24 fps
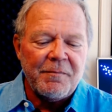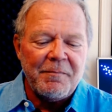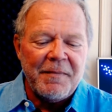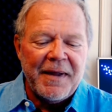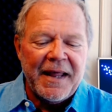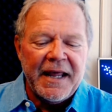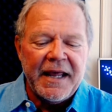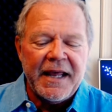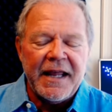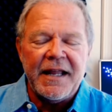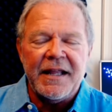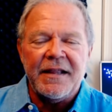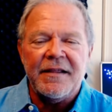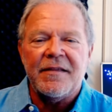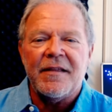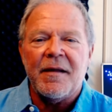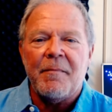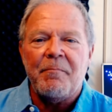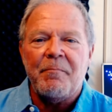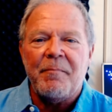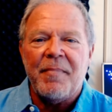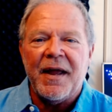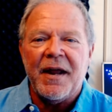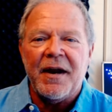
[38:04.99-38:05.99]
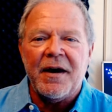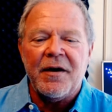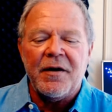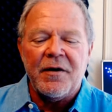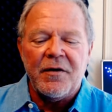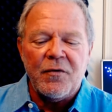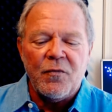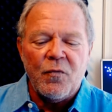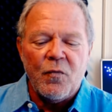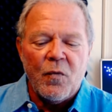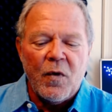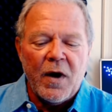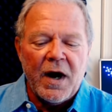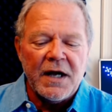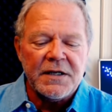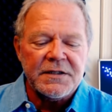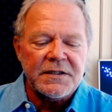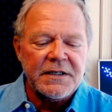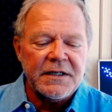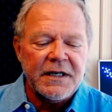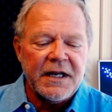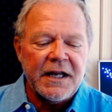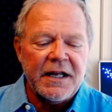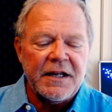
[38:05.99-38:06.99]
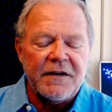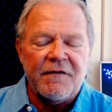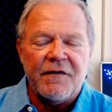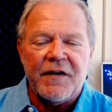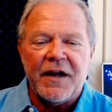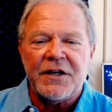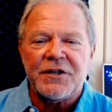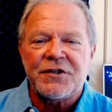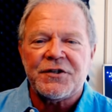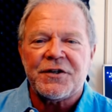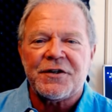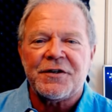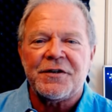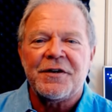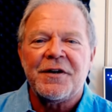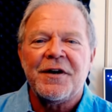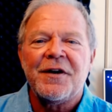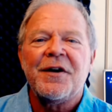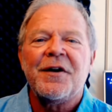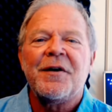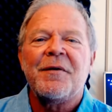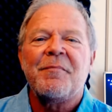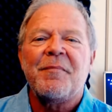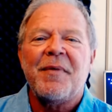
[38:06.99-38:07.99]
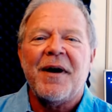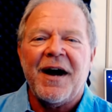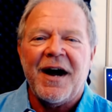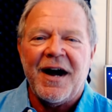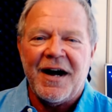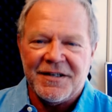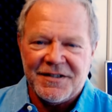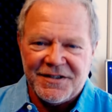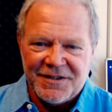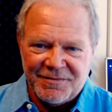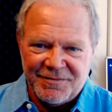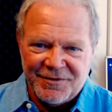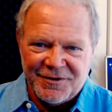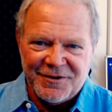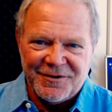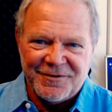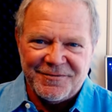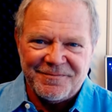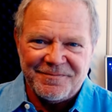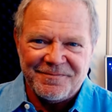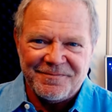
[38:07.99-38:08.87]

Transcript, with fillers: making the Bear Woznick Adventure possible.